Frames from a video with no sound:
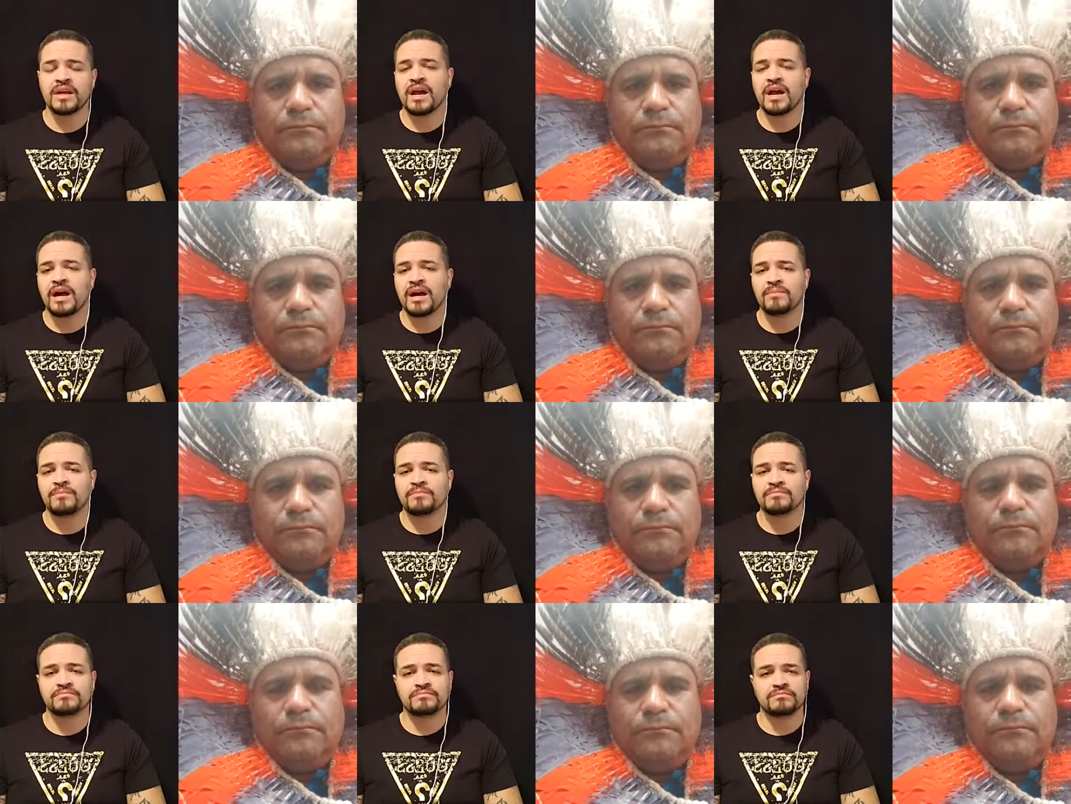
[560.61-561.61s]
Speaker 1: Um,
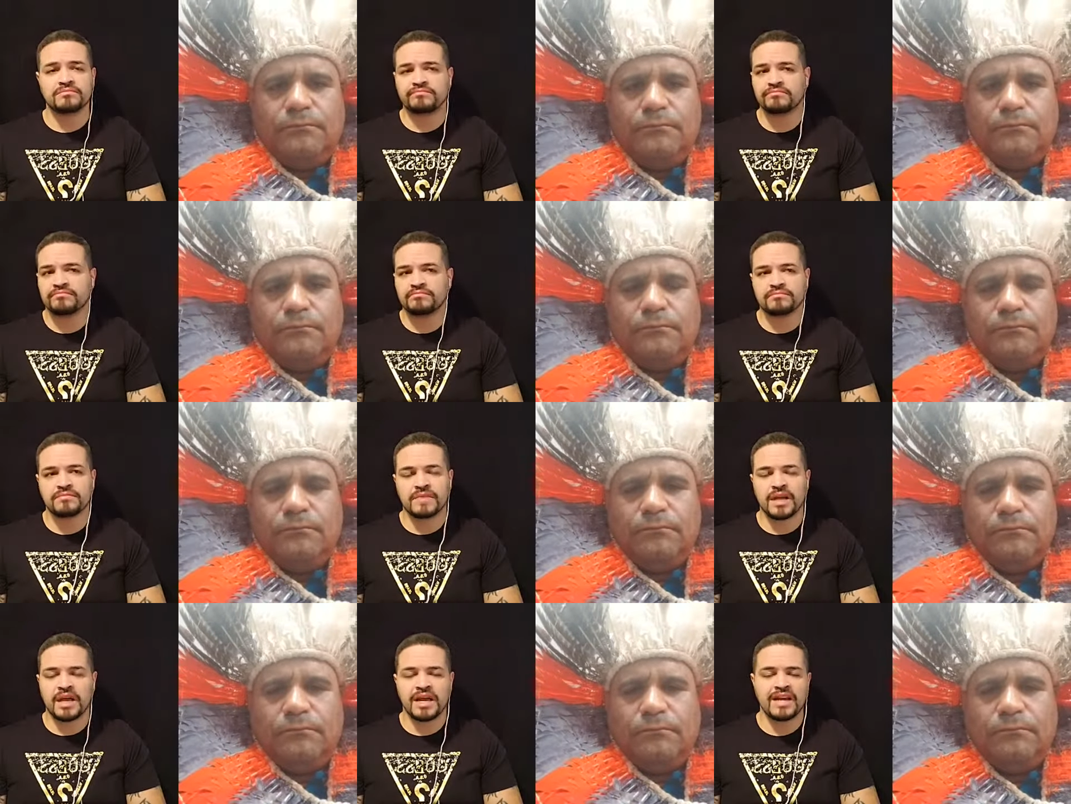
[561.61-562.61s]

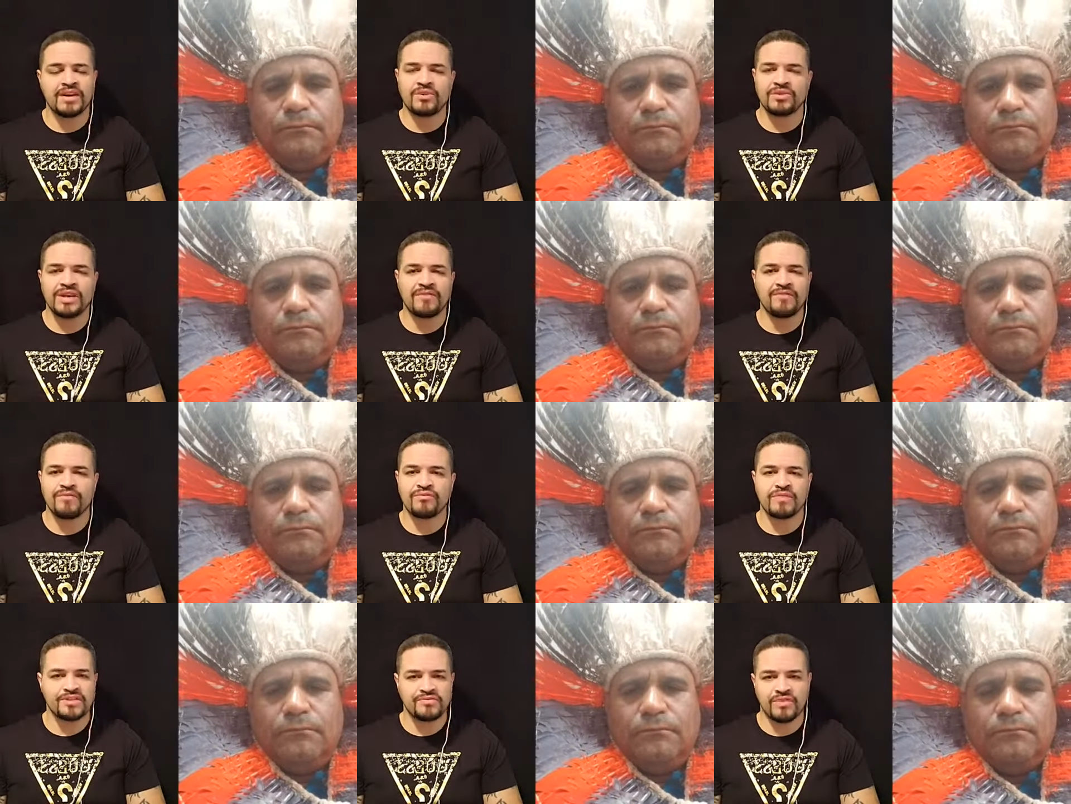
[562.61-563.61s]
and I know that rivalry
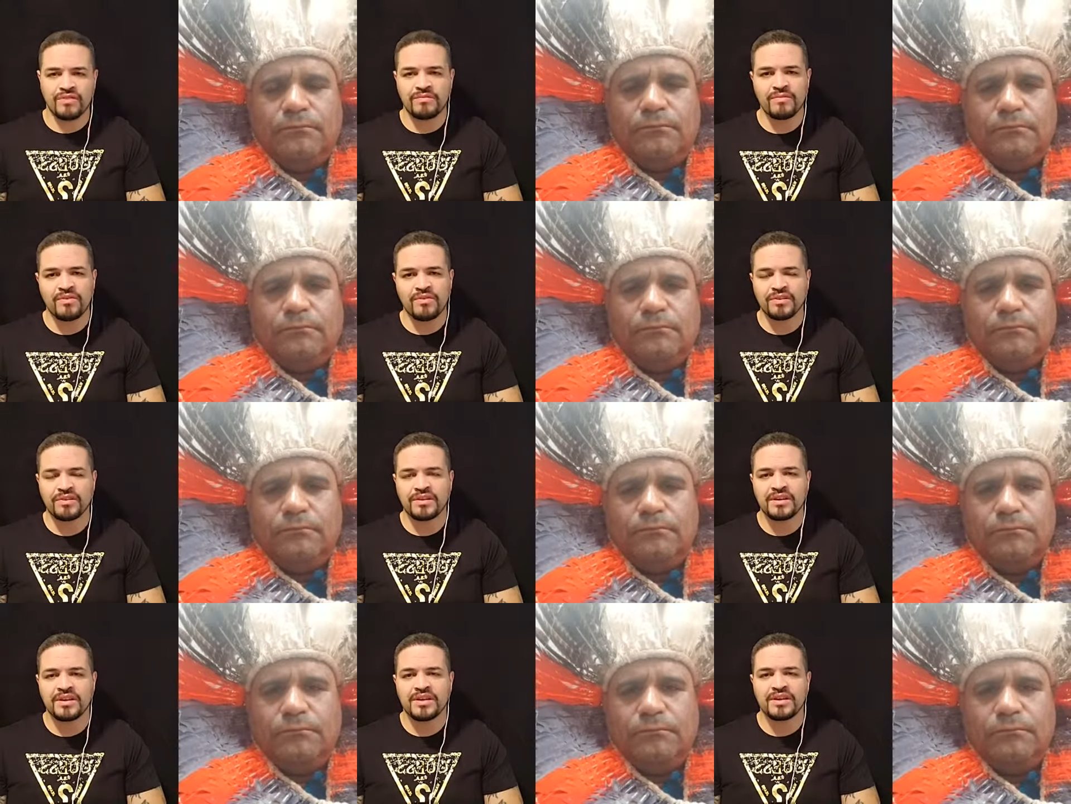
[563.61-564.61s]
is far from over,
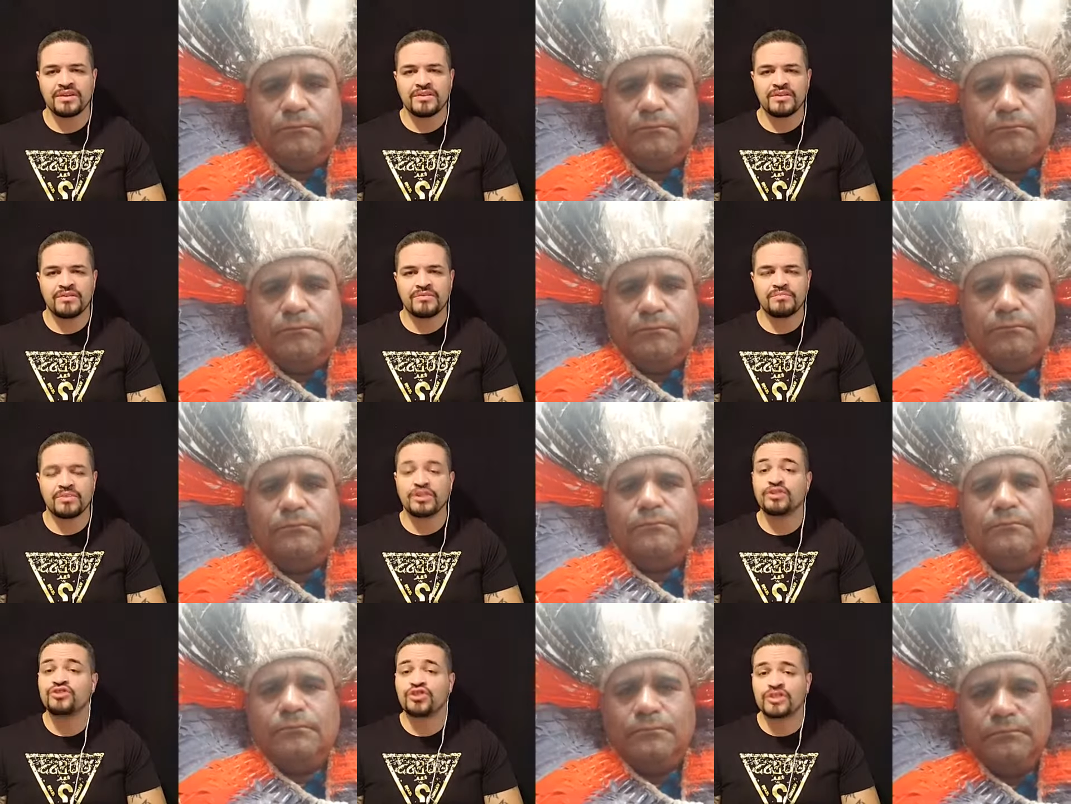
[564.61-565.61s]
you know, but
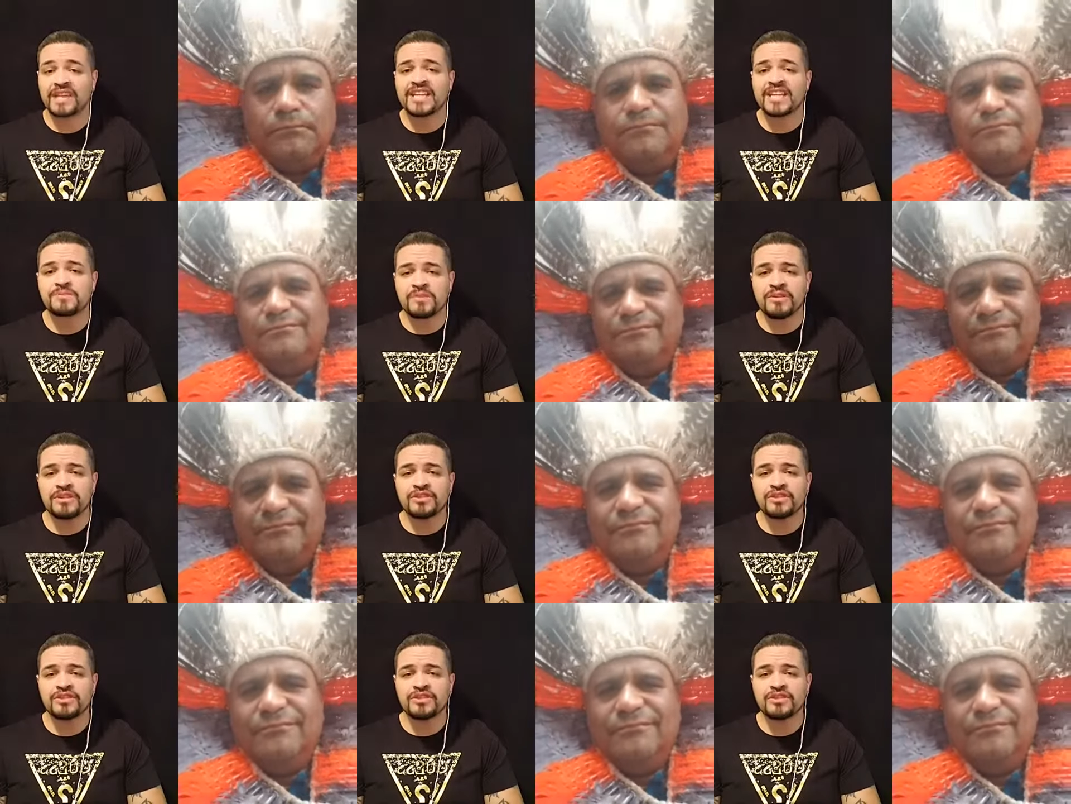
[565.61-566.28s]
you took that experience.